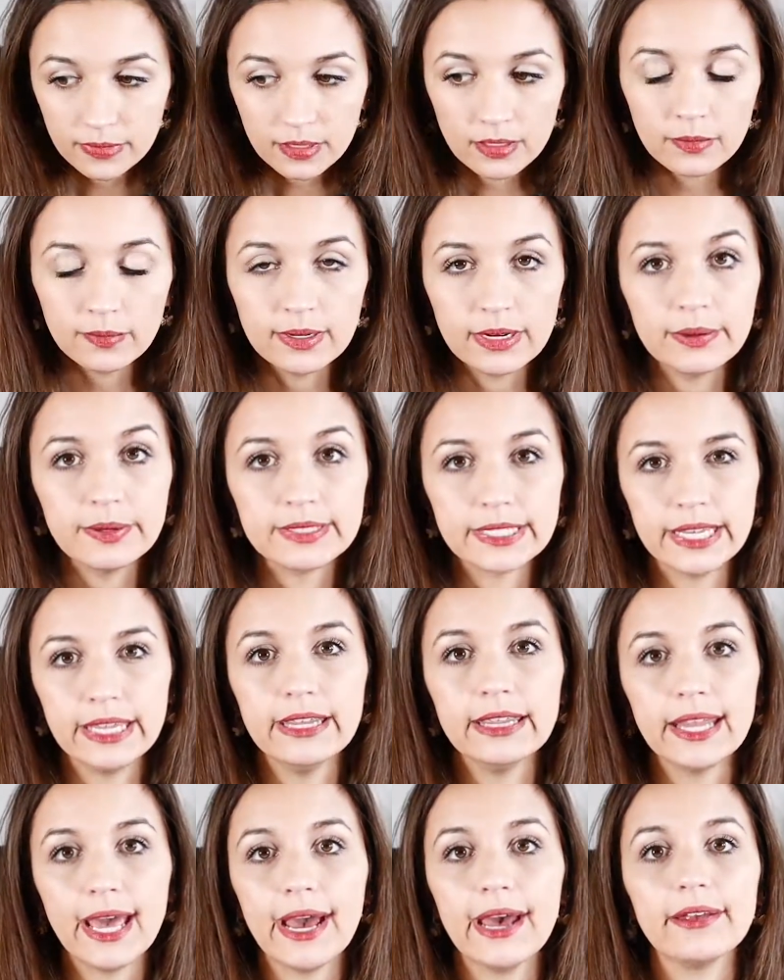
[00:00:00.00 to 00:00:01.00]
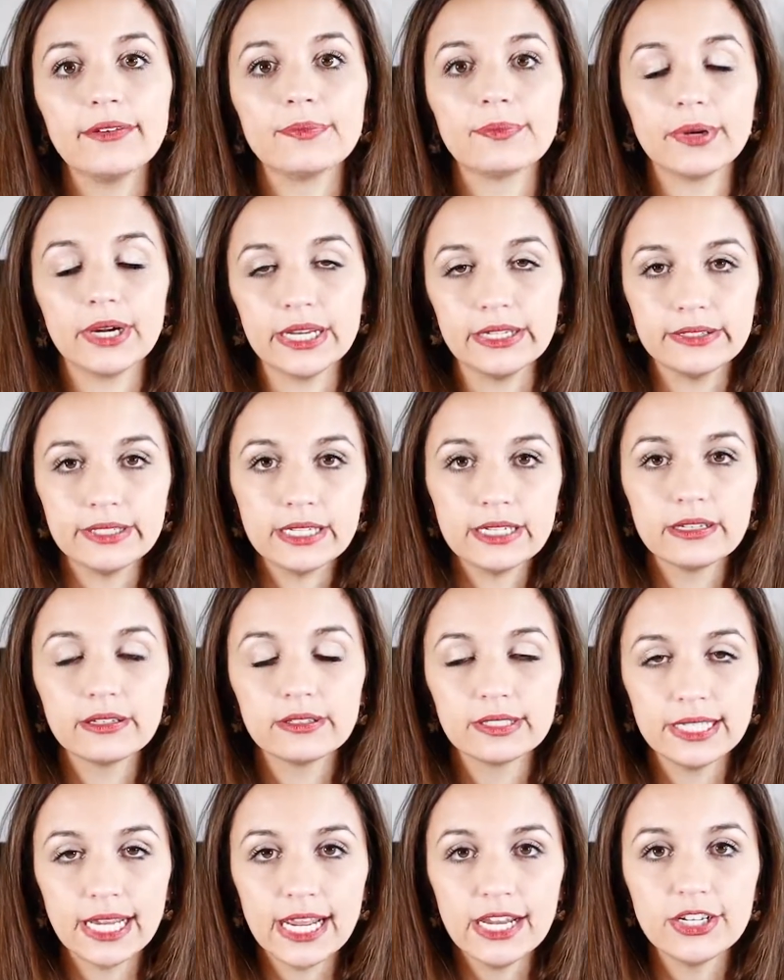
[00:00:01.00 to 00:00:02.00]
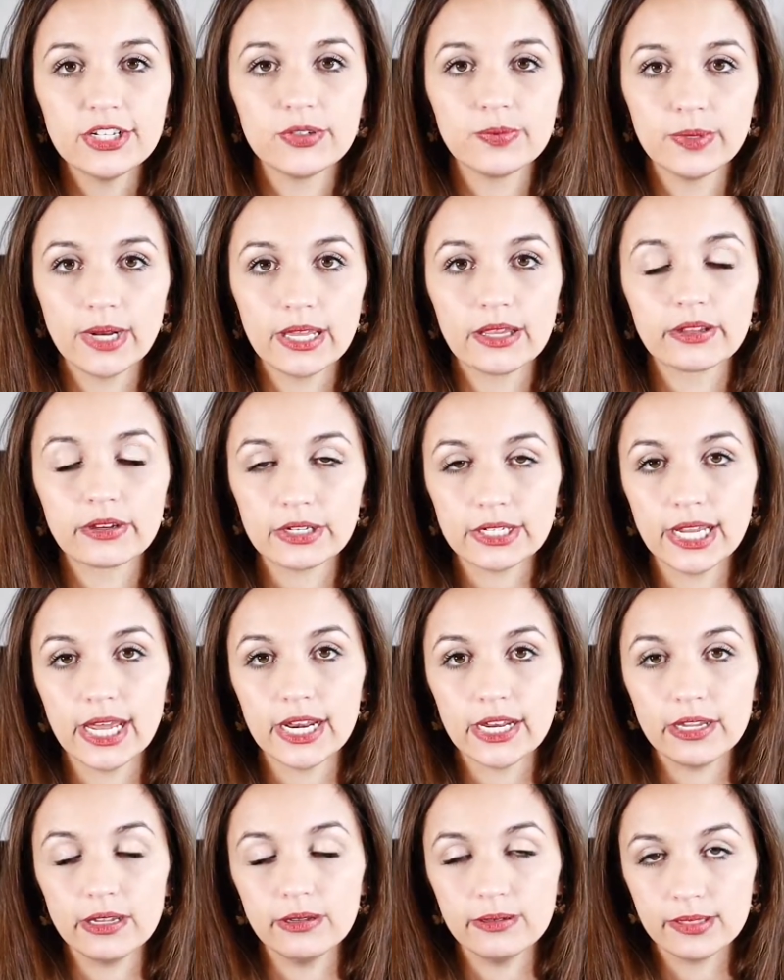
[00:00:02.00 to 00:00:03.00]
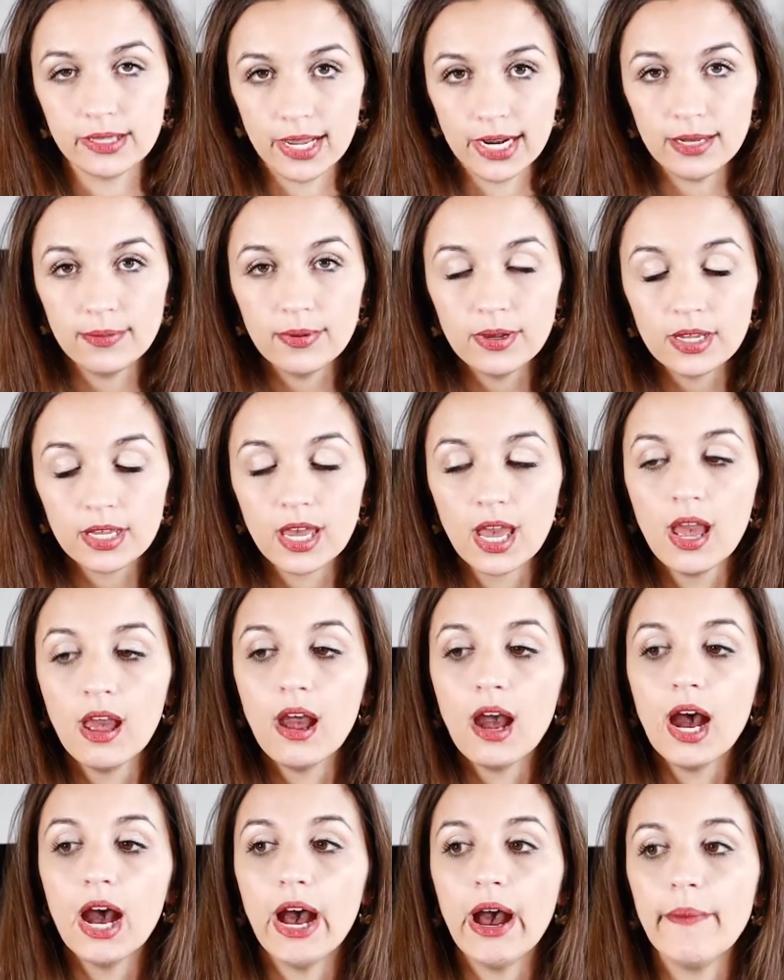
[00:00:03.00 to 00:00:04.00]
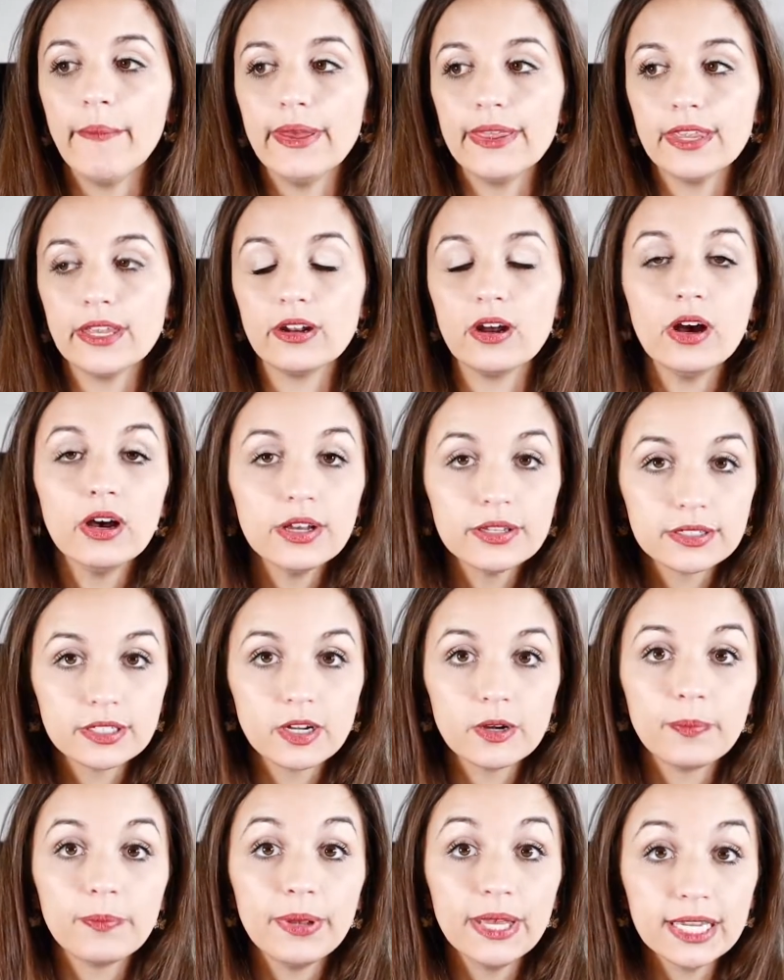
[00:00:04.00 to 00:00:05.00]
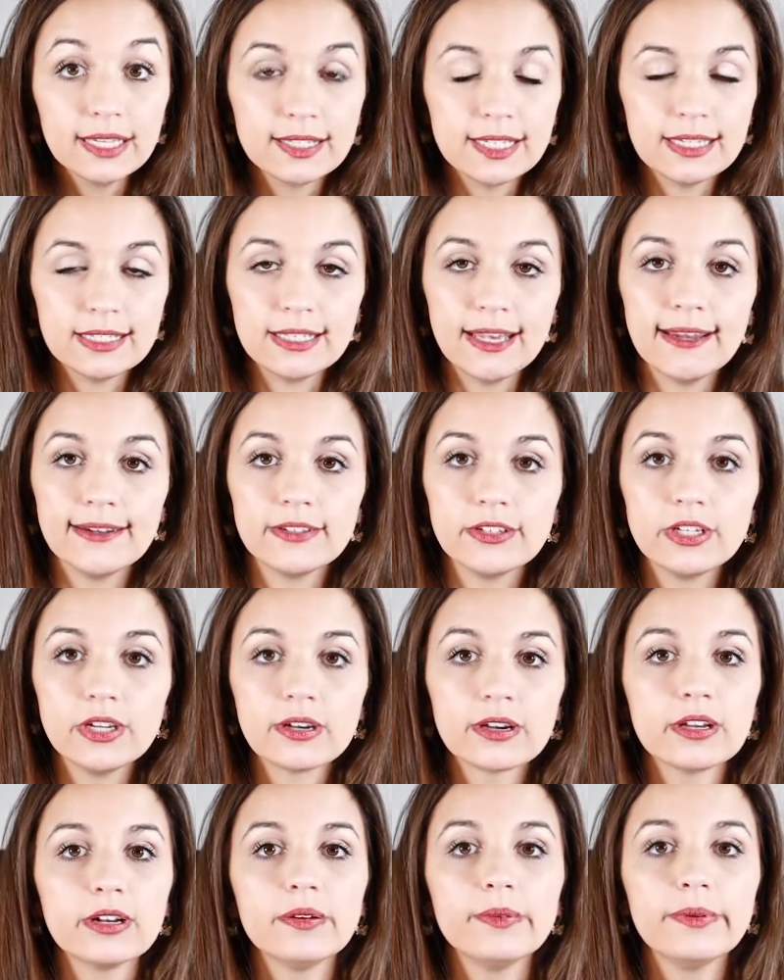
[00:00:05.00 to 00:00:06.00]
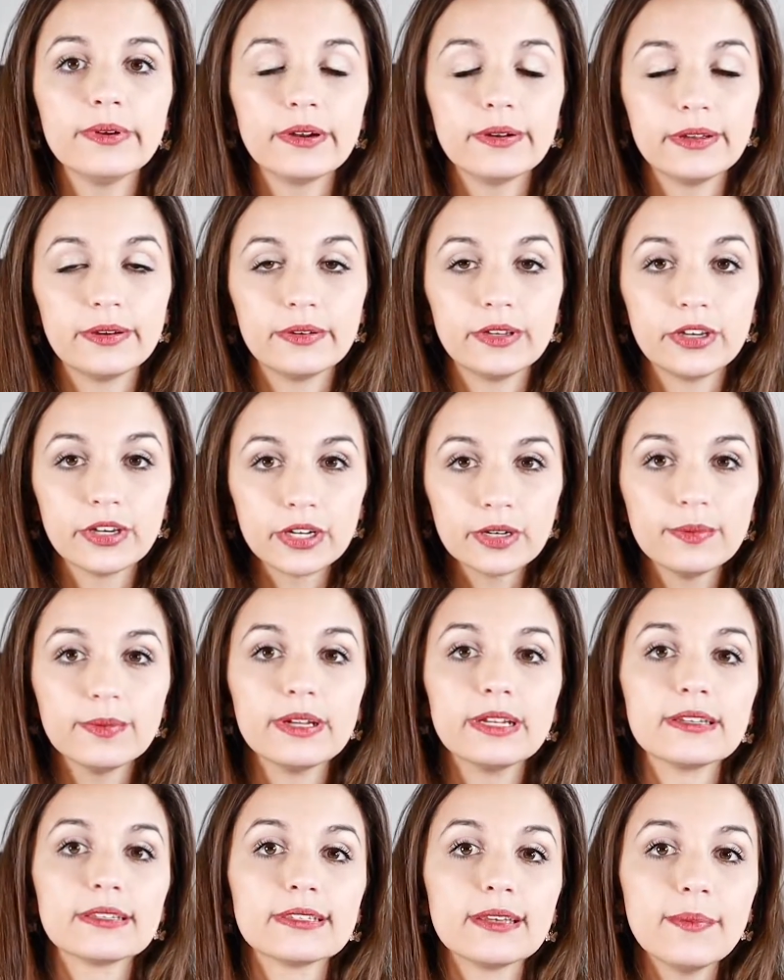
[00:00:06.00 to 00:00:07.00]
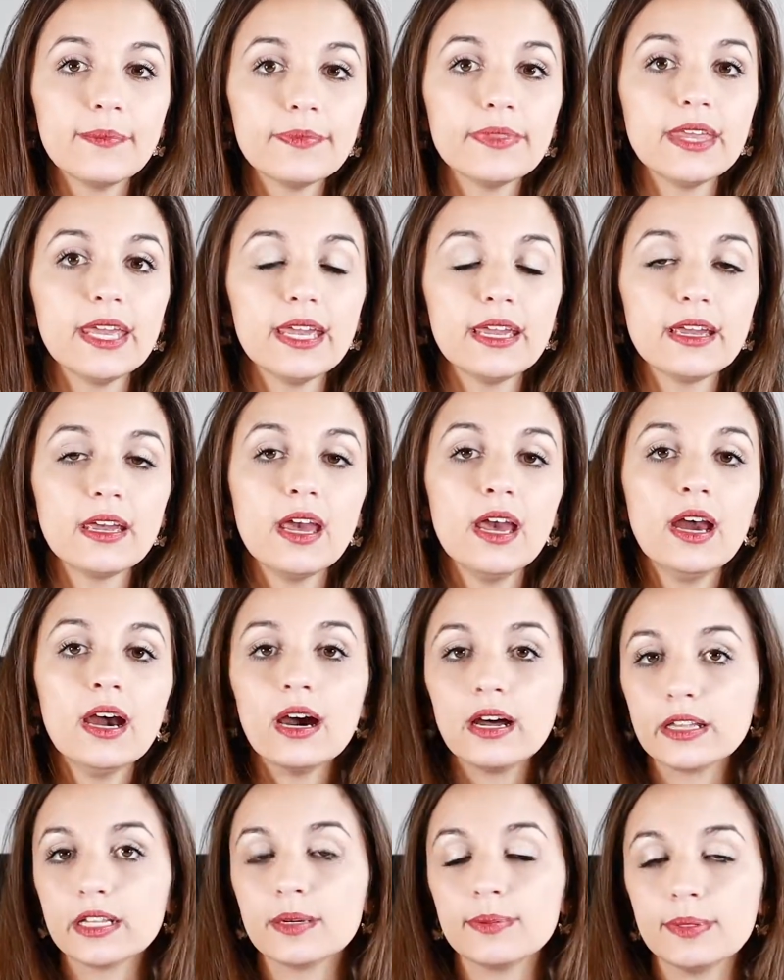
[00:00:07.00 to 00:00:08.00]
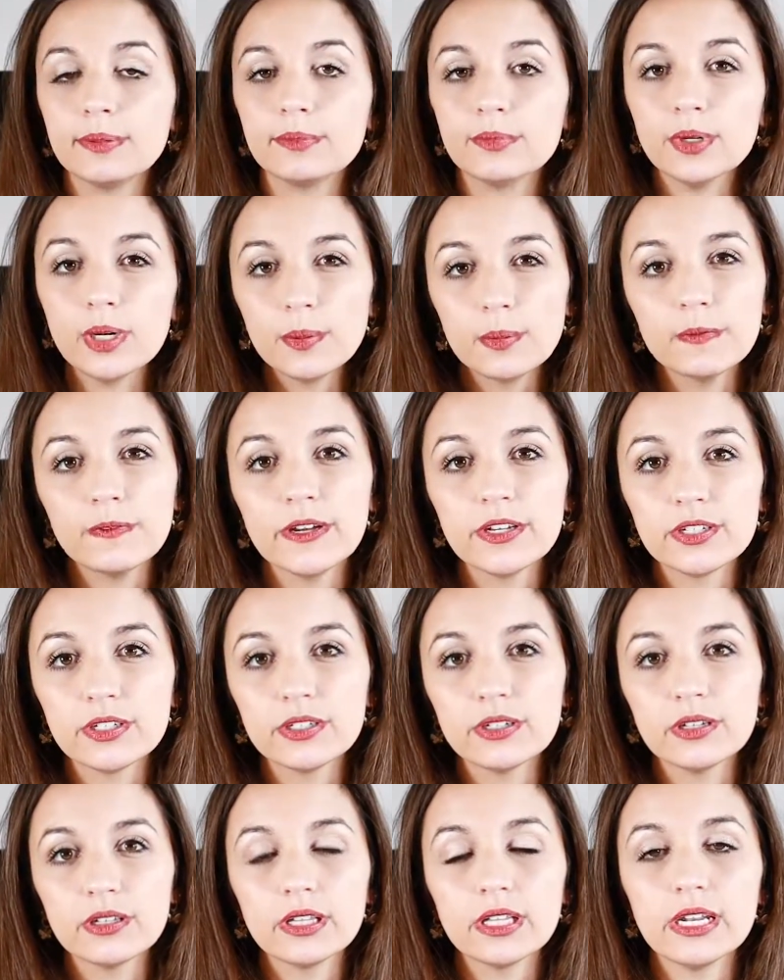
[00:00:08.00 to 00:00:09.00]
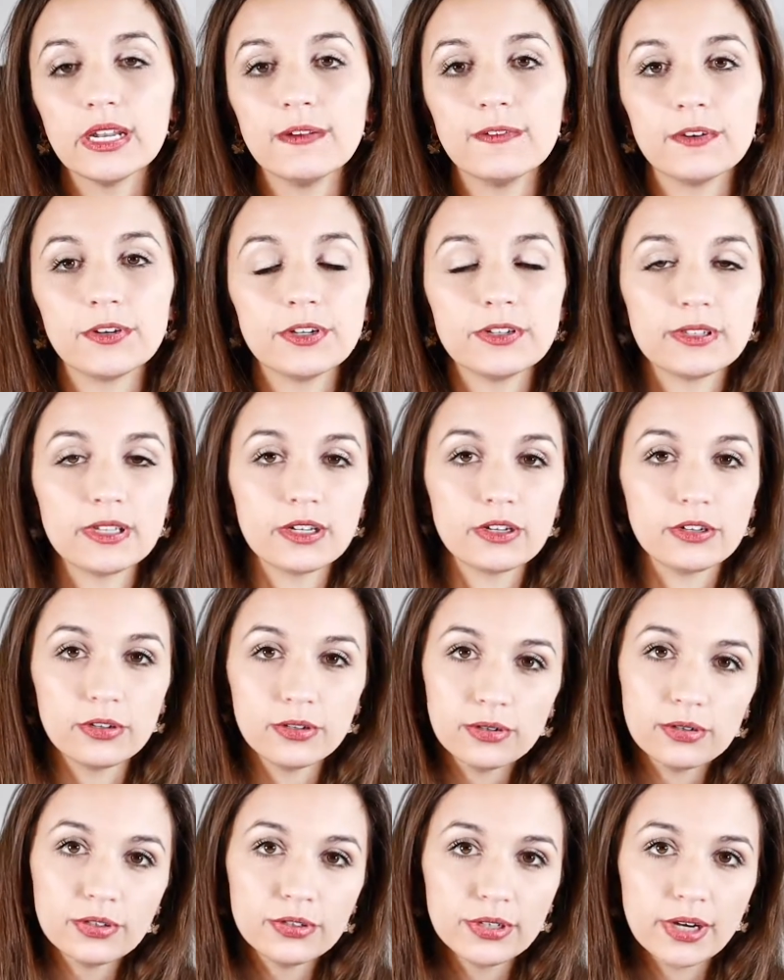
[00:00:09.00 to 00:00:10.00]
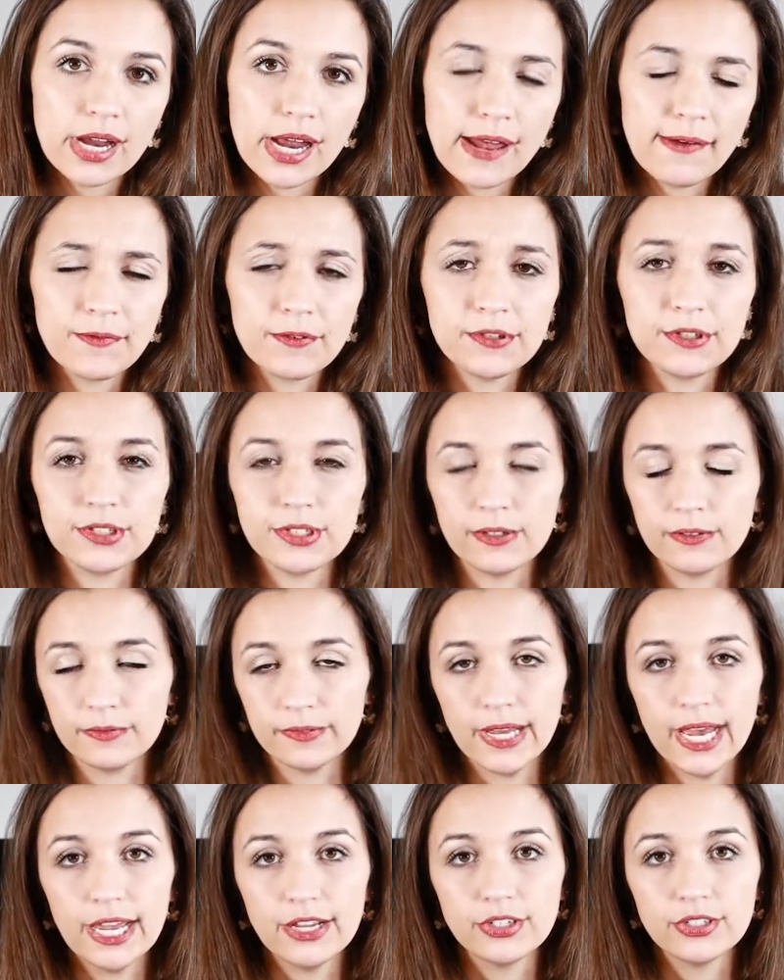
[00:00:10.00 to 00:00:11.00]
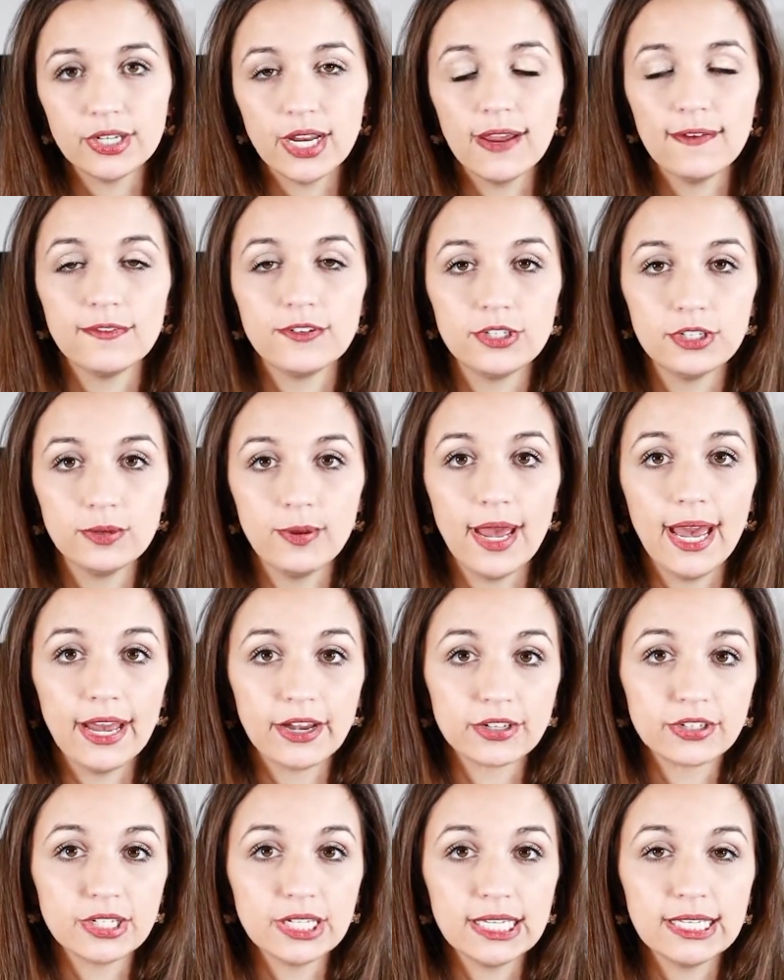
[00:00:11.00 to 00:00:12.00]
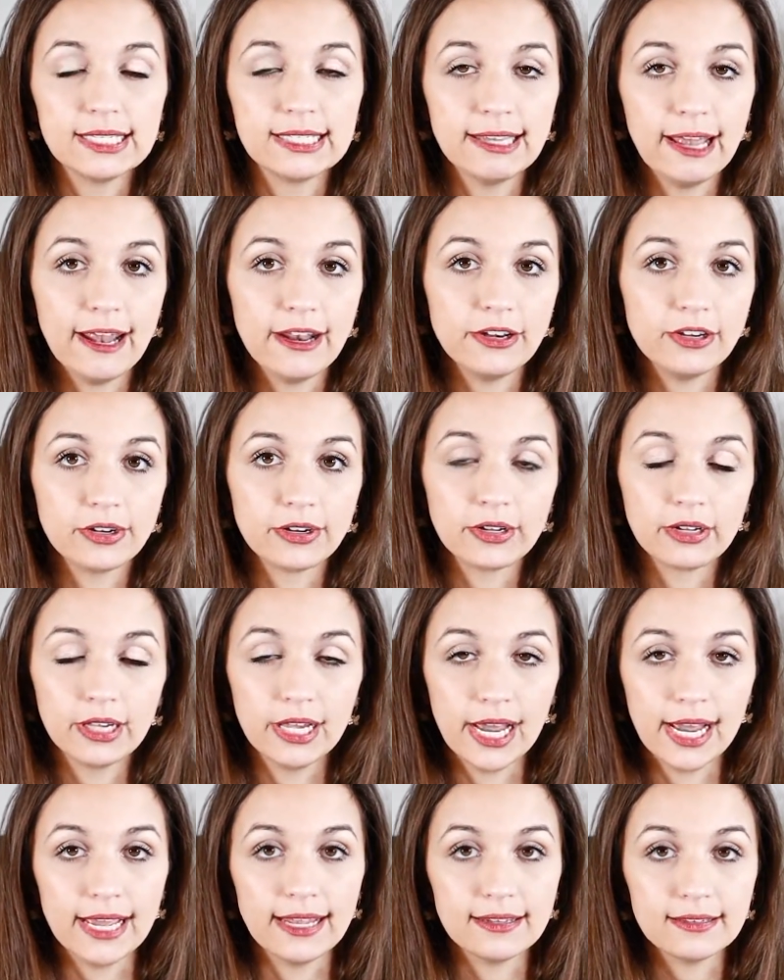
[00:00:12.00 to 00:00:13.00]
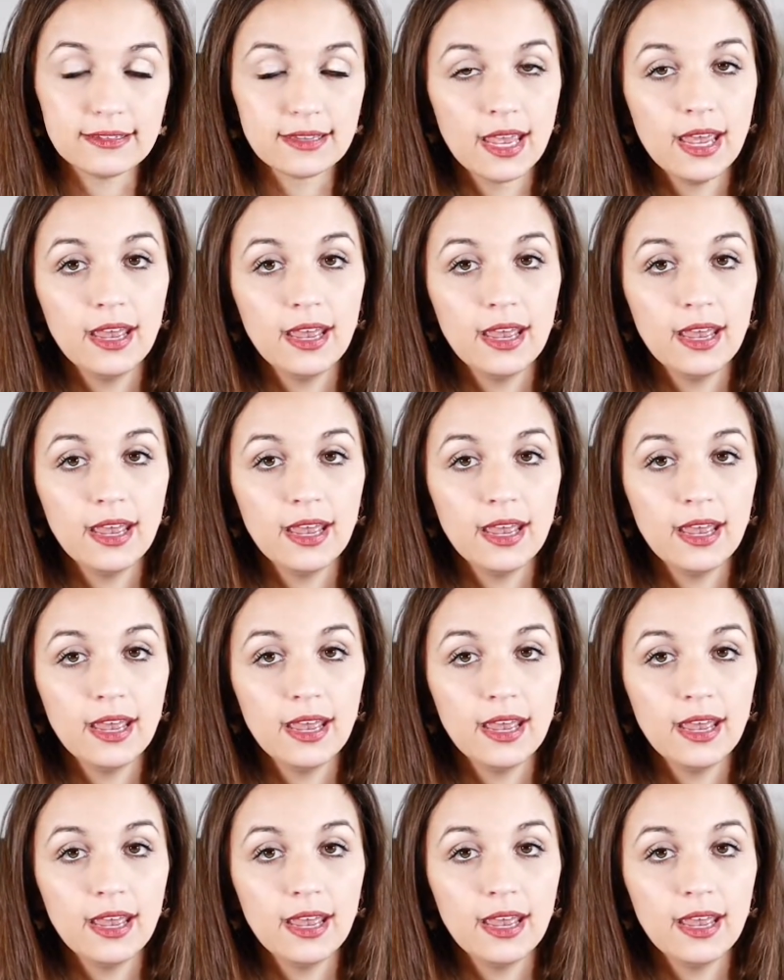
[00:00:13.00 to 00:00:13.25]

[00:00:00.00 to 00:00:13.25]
when I was in that pricing stage is when I learned how to use HoneyBook. And then also Pixie Set. So you're gonna want something a little bit more professional than if you're using Google Drive or just a flash drive to actually send your clients